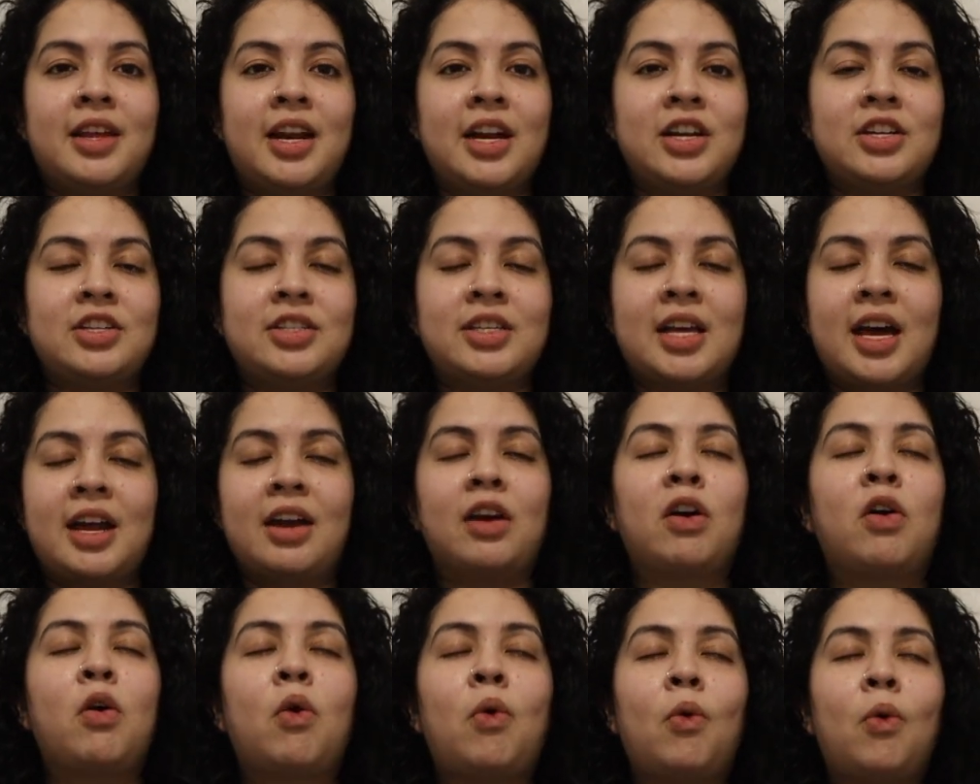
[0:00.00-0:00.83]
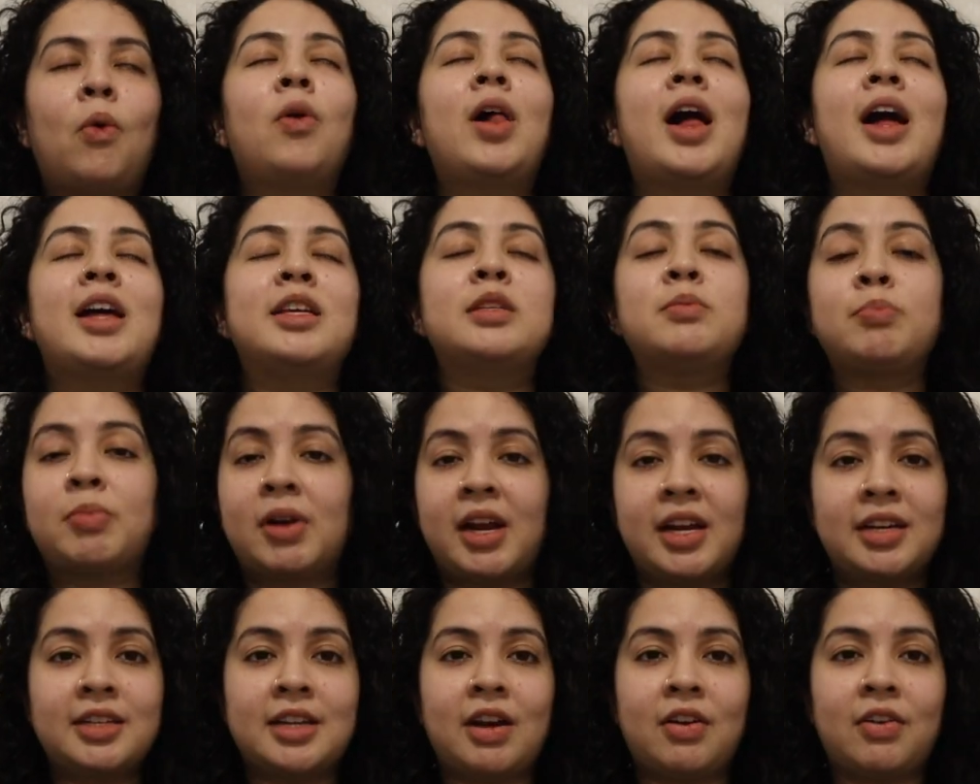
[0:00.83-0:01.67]
that I just had a whole ass
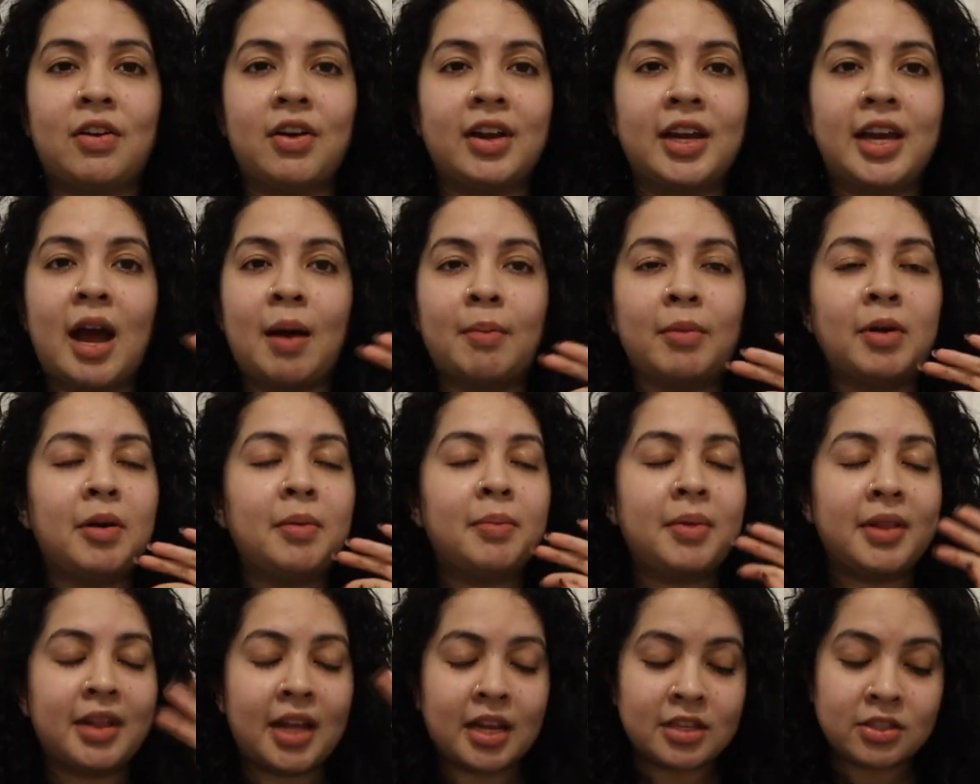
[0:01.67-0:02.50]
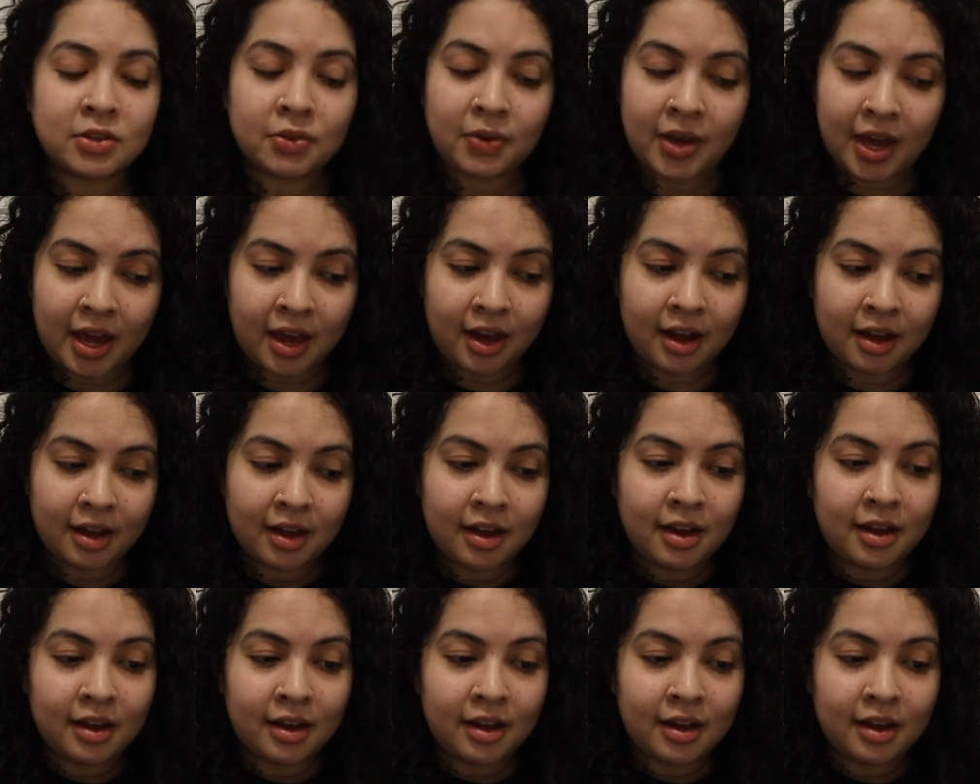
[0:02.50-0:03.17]
breakdown on camera, but that's okay.